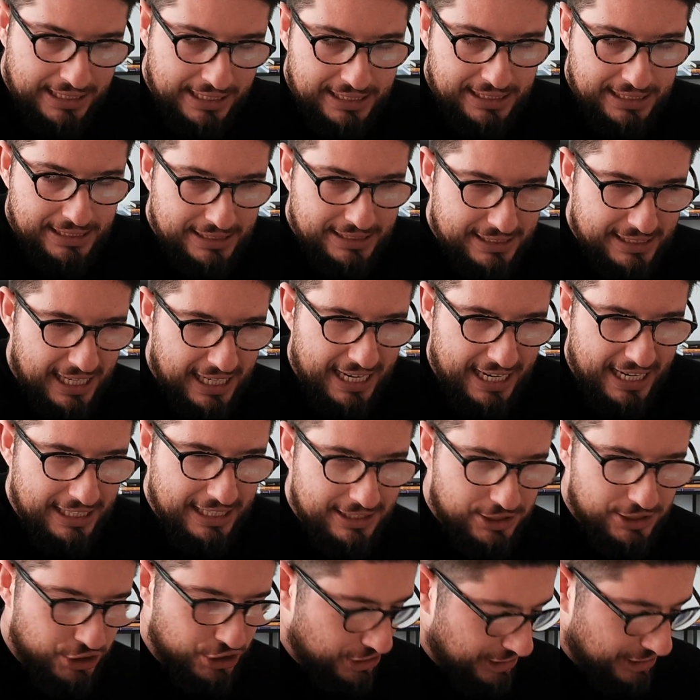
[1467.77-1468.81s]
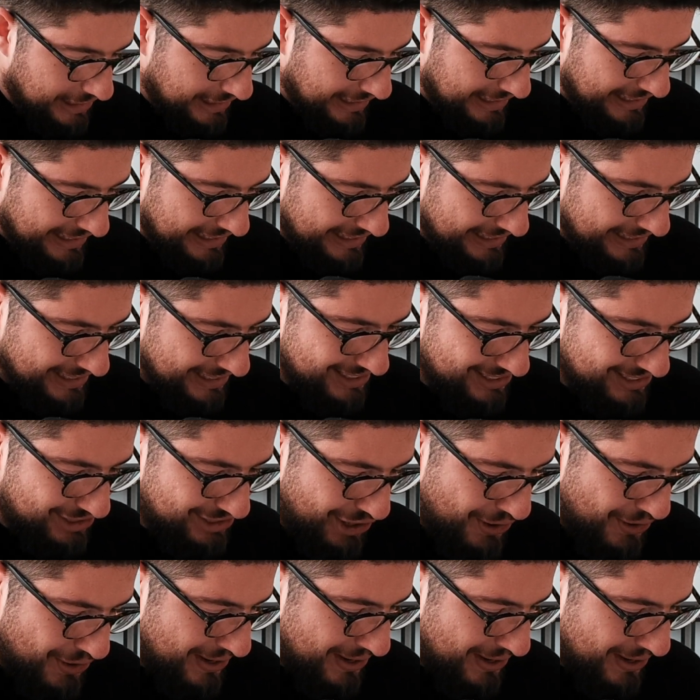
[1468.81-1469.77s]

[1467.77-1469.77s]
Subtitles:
it's getting interesting. So